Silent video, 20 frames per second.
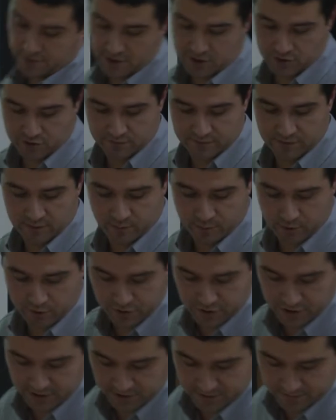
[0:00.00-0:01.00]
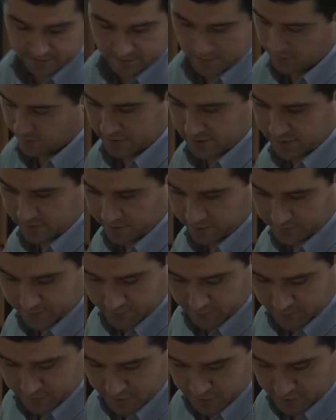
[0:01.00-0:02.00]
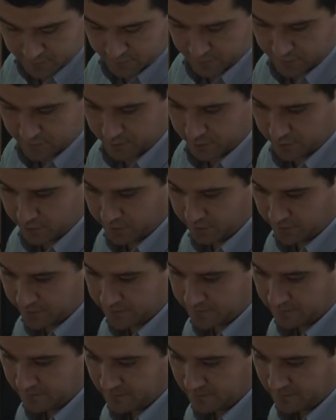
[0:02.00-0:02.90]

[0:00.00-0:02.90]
each of the project. For the product.